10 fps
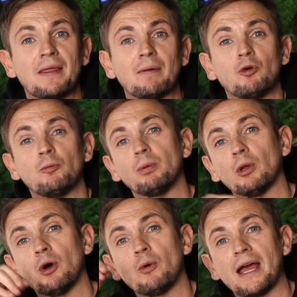and then will
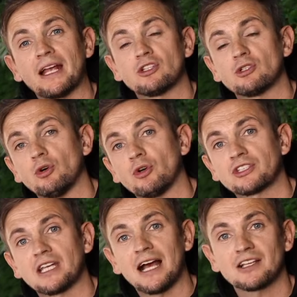blow
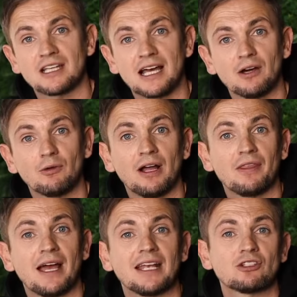exhaust gas out,
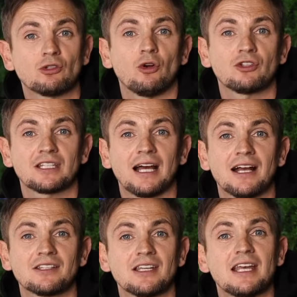and that exhaust
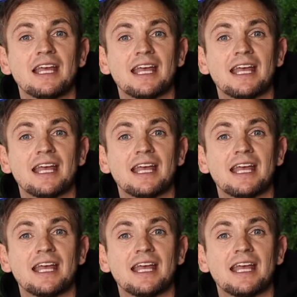gas